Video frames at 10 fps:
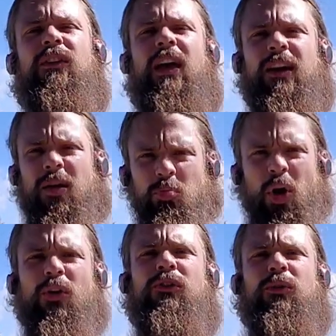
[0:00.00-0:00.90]
that
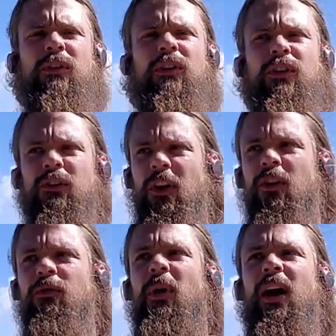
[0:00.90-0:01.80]
composure within
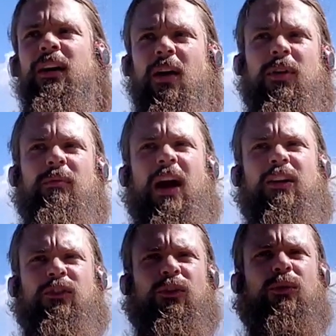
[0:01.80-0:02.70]
yourself by coming back
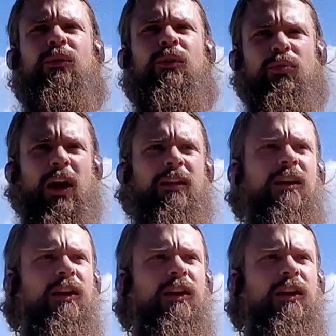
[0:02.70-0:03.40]
to the breath,